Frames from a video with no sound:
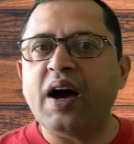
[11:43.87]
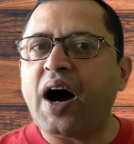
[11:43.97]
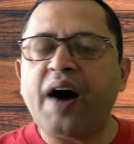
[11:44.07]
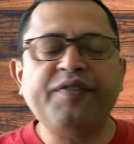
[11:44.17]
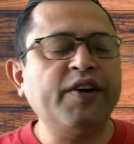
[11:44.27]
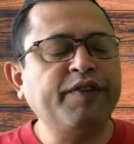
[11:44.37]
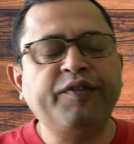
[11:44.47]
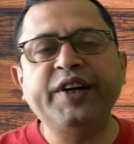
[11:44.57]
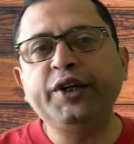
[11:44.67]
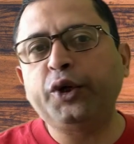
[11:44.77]
After
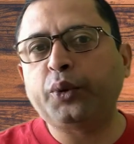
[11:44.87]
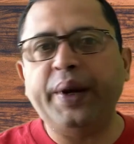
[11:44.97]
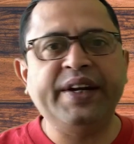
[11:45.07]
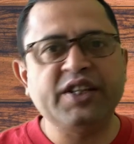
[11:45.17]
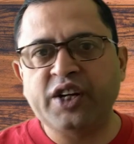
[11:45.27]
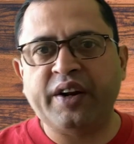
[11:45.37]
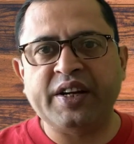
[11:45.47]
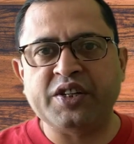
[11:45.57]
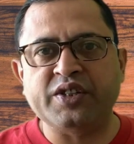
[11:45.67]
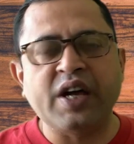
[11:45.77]
15 to 20
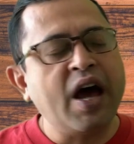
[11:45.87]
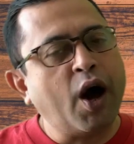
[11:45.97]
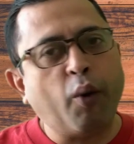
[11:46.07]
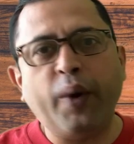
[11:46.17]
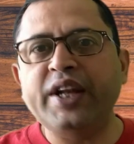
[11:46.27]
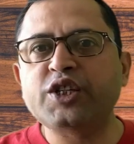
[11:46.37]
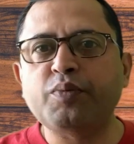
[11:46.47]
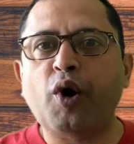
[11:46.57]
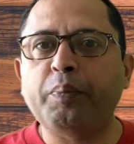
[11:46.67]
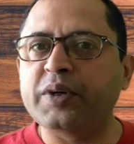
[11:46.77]
generations, a very
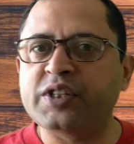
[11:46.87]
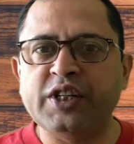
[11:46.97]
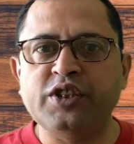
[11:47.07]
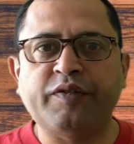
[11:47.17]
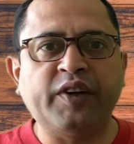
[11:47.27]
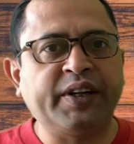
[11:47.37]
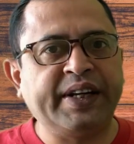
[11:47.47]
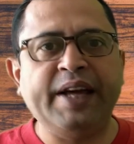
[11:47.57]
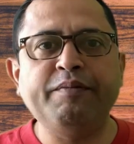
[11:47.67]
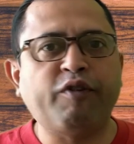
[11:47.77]
small percentage of the
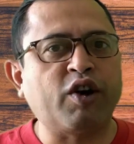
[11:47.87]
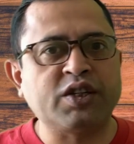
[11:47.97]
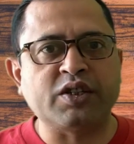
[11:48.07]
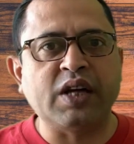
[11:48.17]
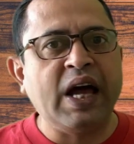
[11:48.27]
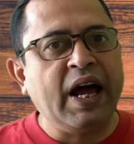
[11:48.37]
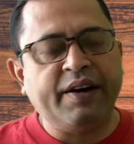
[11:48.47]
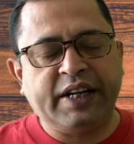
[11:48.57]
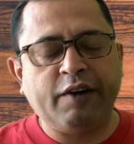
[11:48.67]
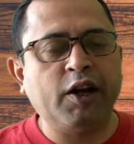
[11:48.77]
tame foxes
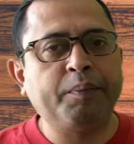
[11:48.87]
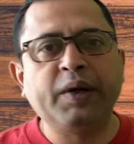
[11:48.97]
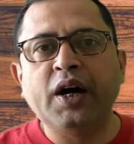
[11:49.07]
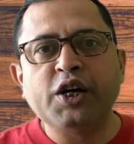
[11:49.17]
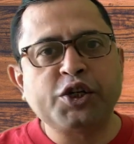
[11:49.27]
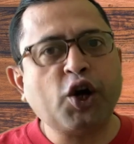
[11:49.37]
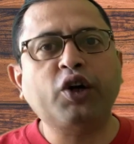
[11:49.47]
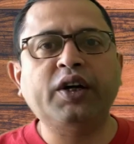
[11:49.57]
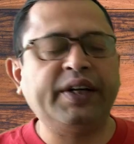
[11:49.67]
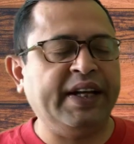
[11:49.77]
developed
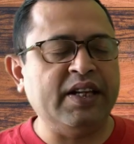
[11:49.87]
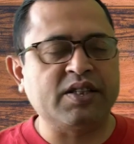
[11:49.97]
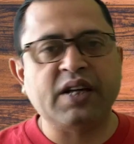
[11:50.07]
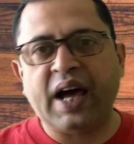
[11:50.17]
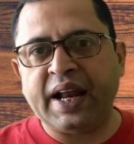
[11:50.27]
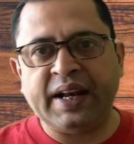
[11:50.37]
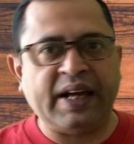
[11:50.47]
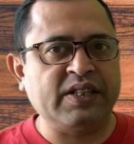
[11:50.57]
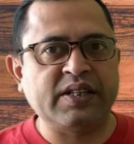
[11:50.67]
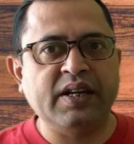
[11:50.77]
shorter tails and
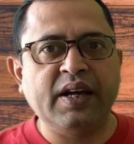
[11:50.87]
legs.